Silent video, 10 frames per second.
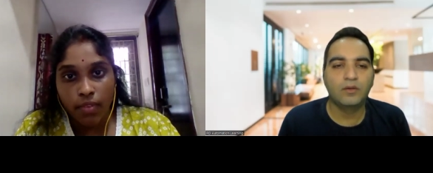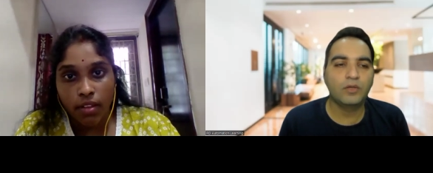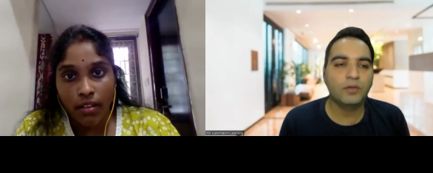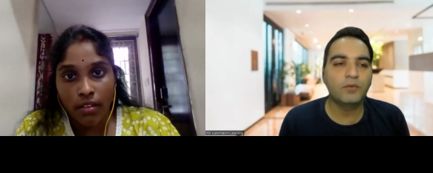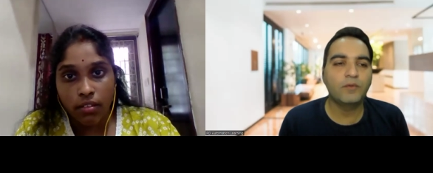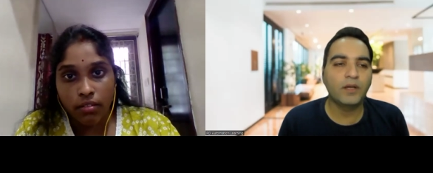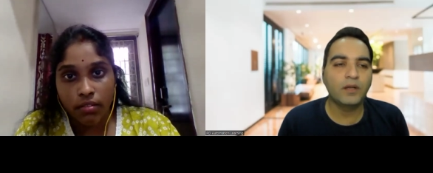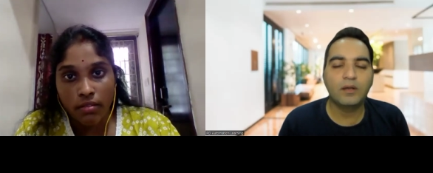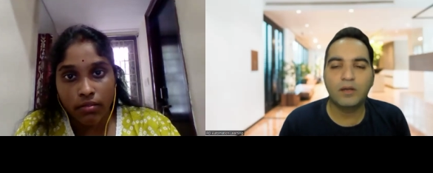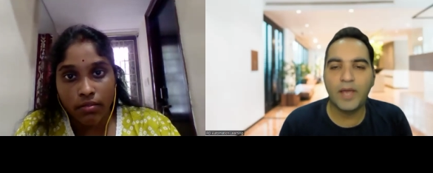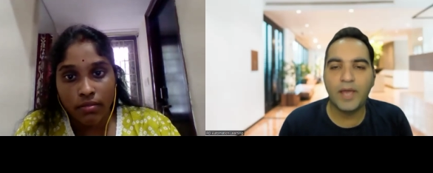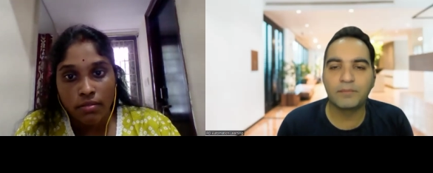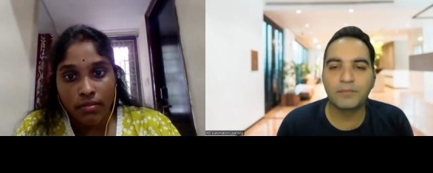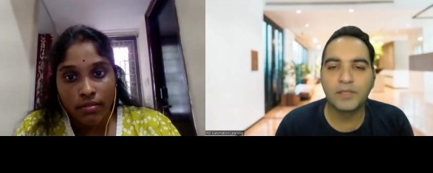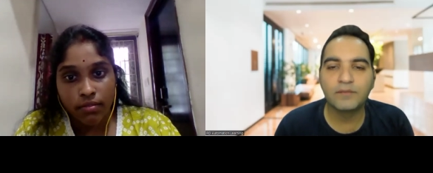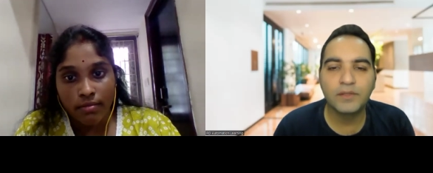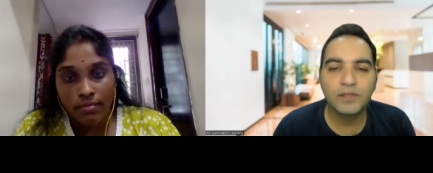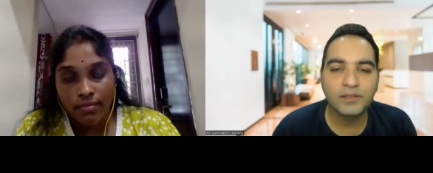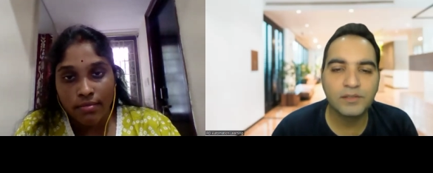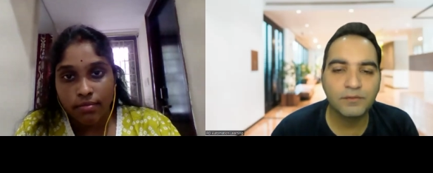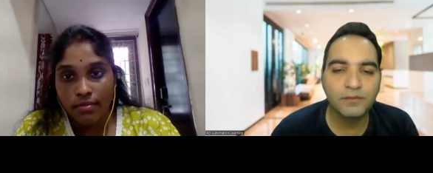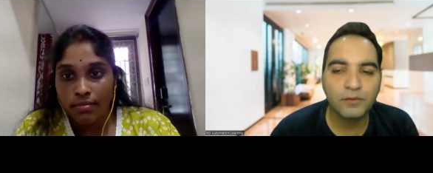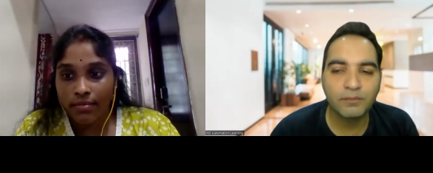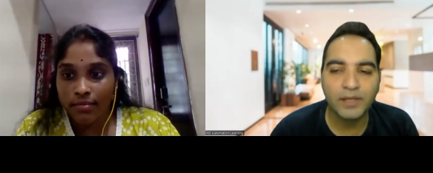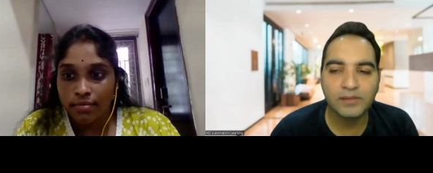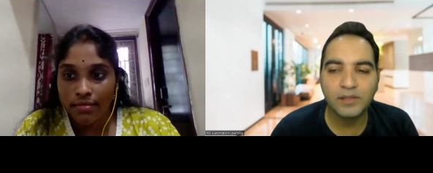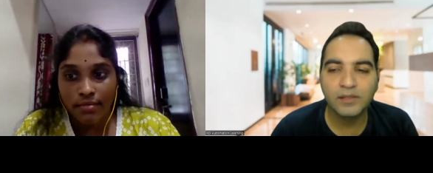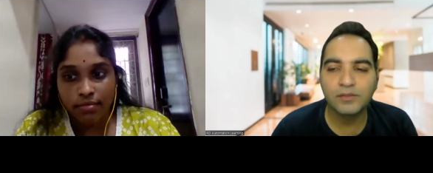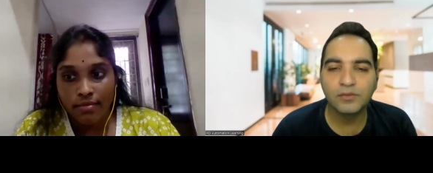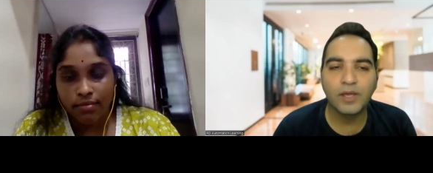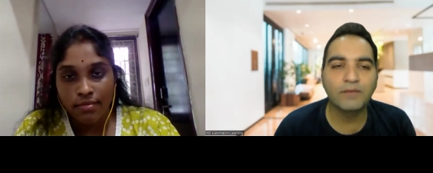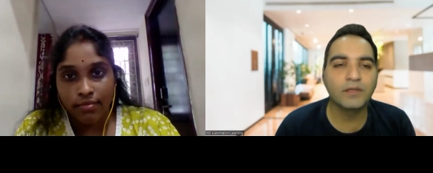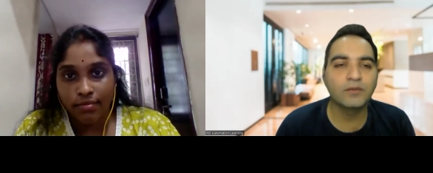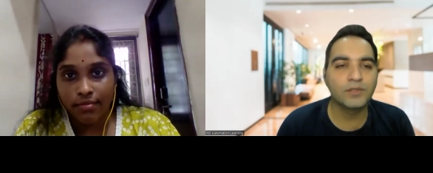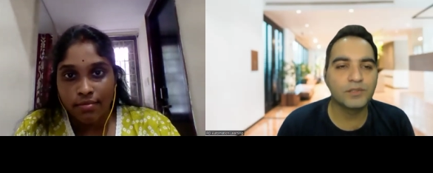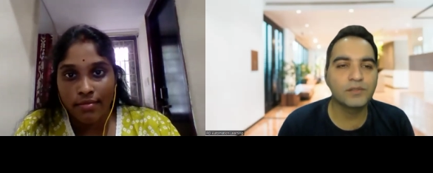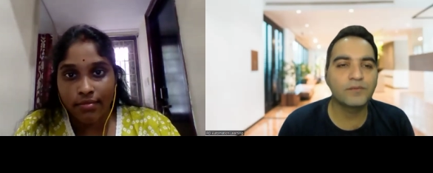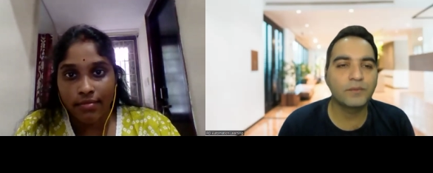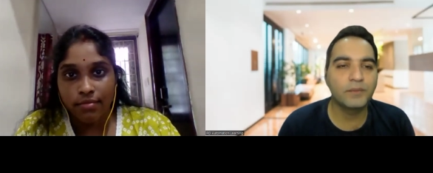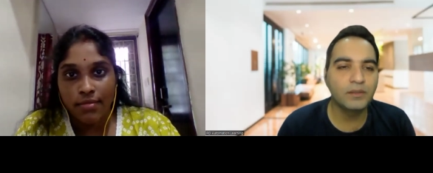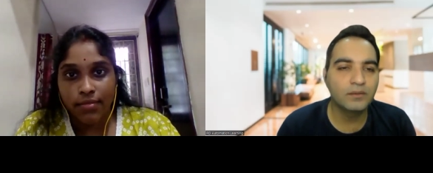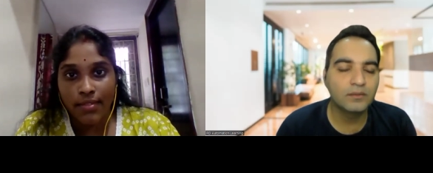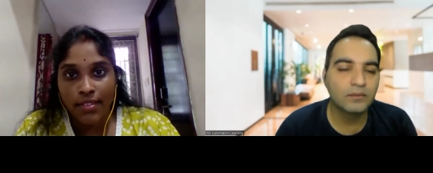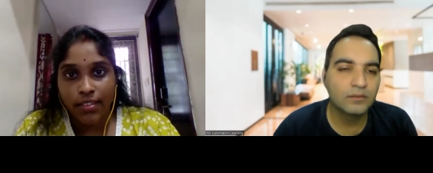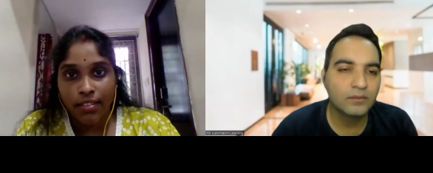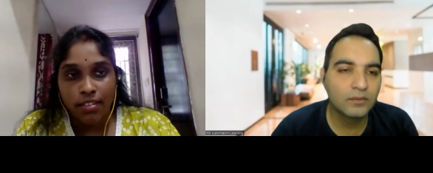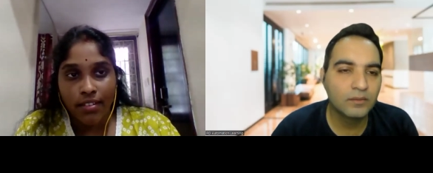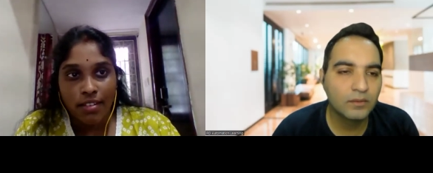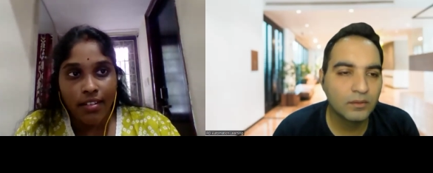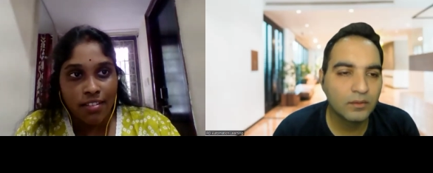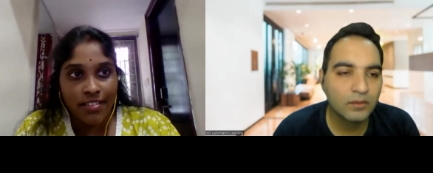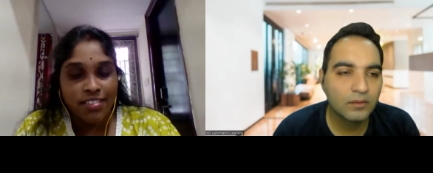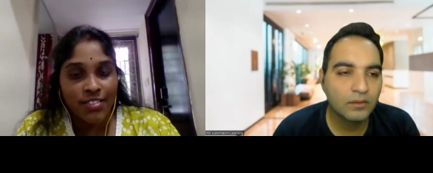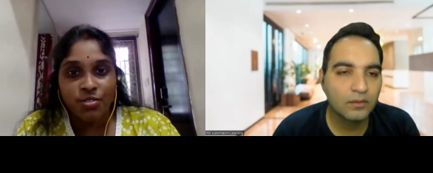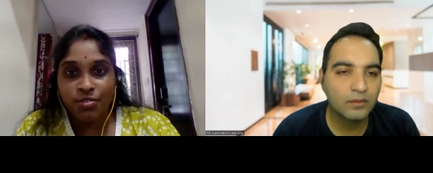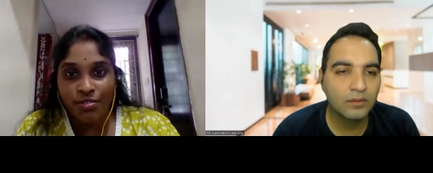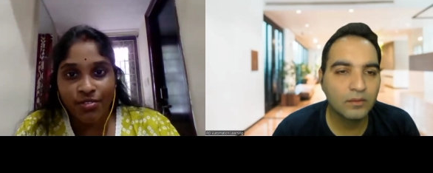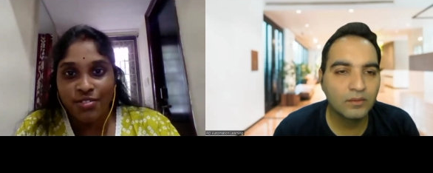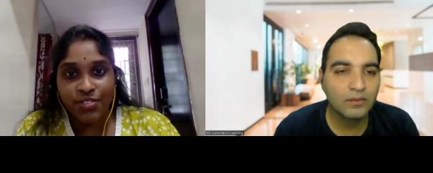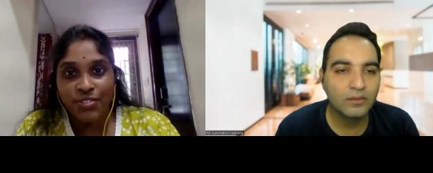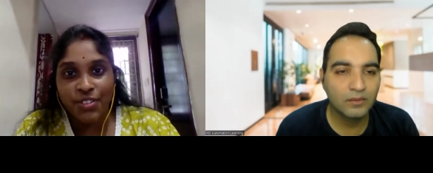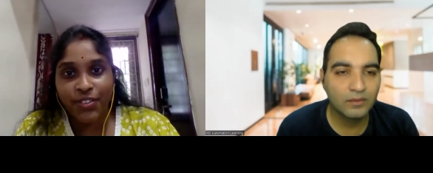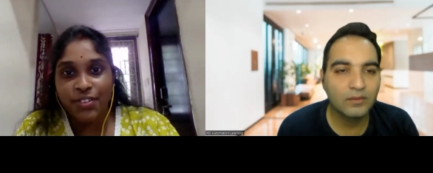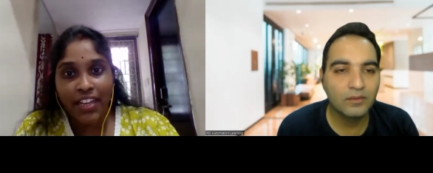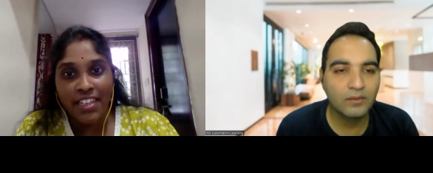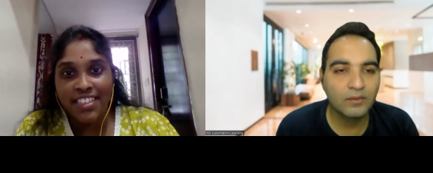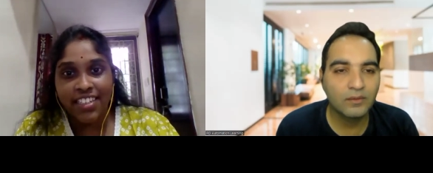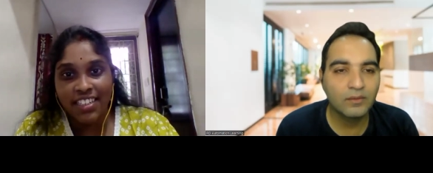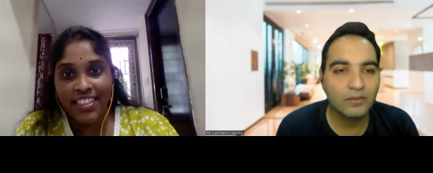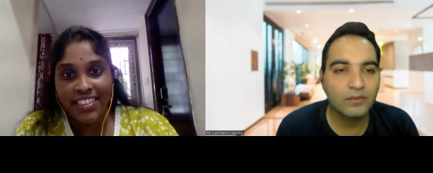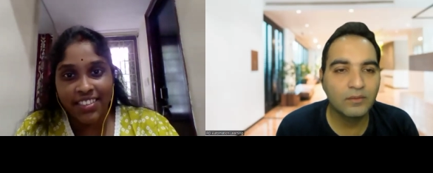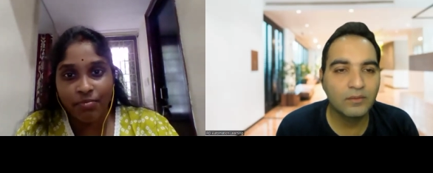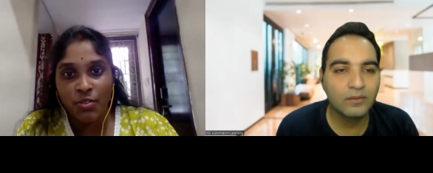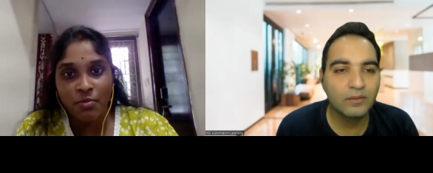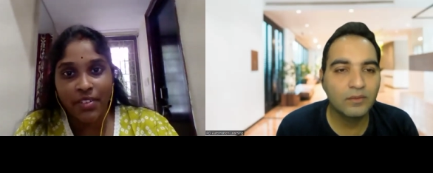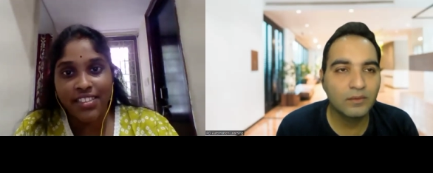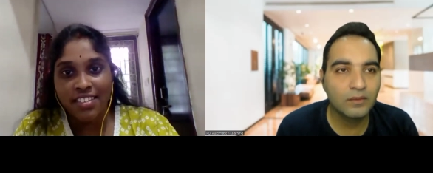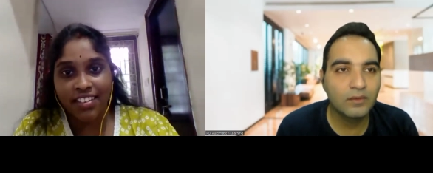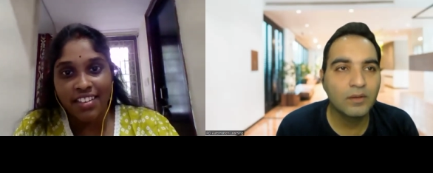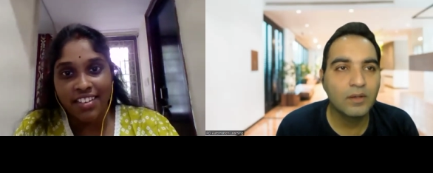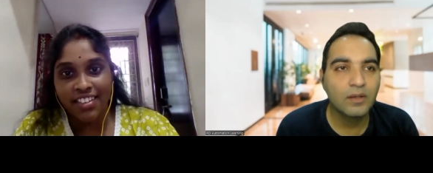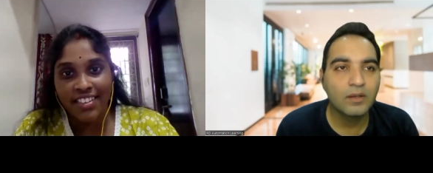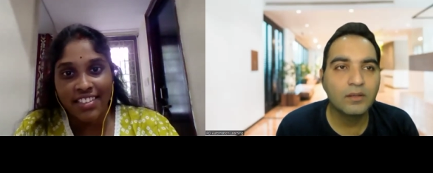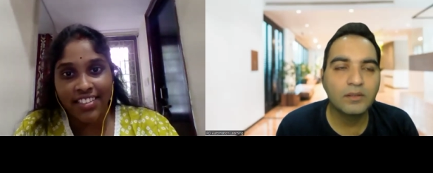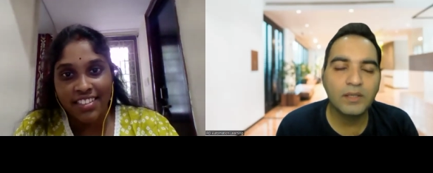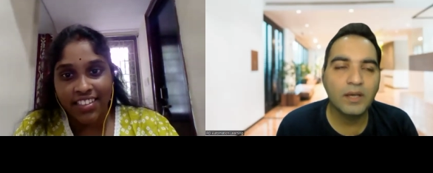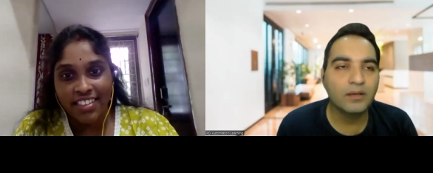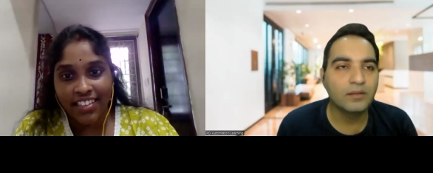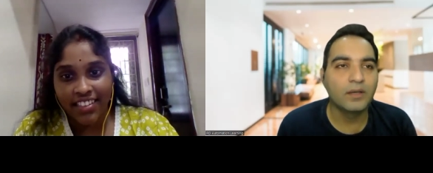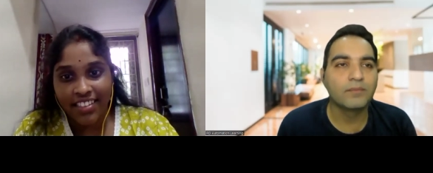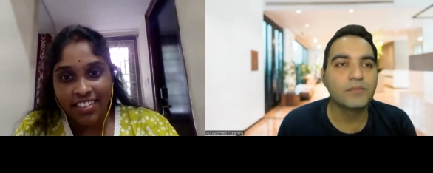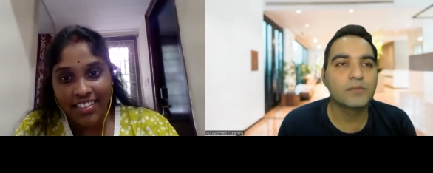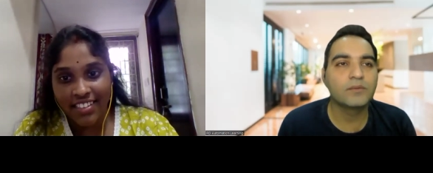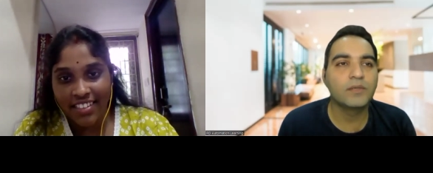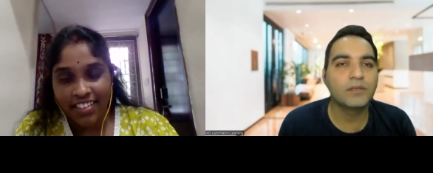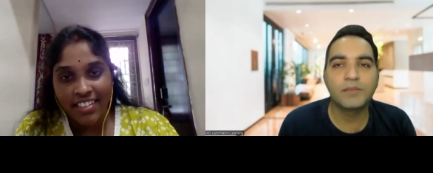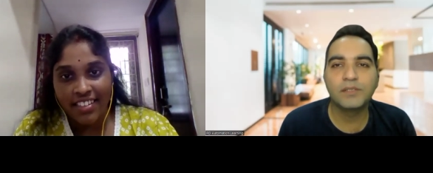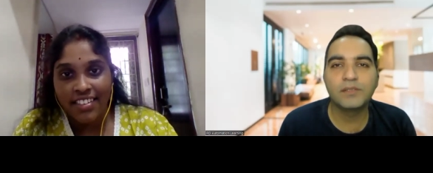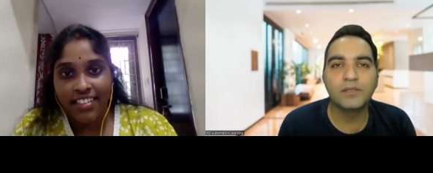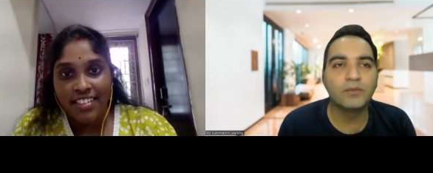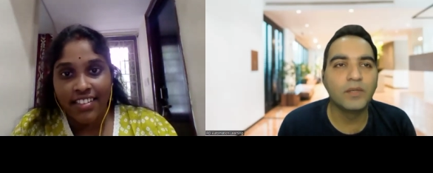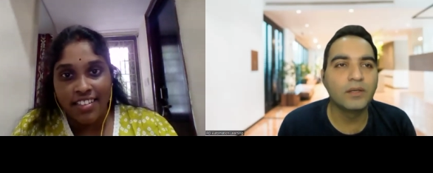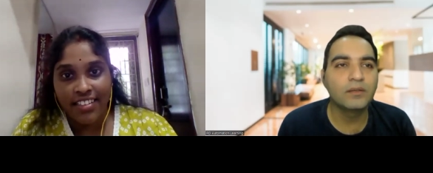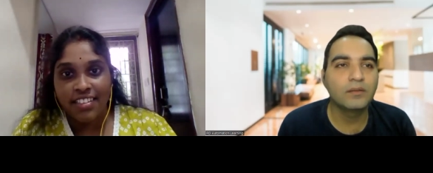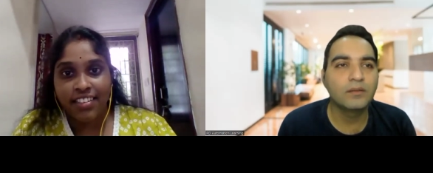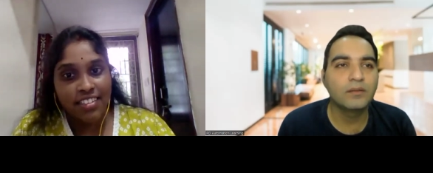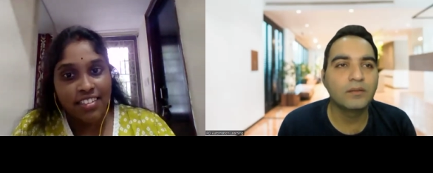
Speaker 1: Okay, Bhuvana, I am done with the interview from my side. Do you have any questions for me?
Speaker 2: So, do I need any improvements in any? Yeah, yeah. So, let me tell you that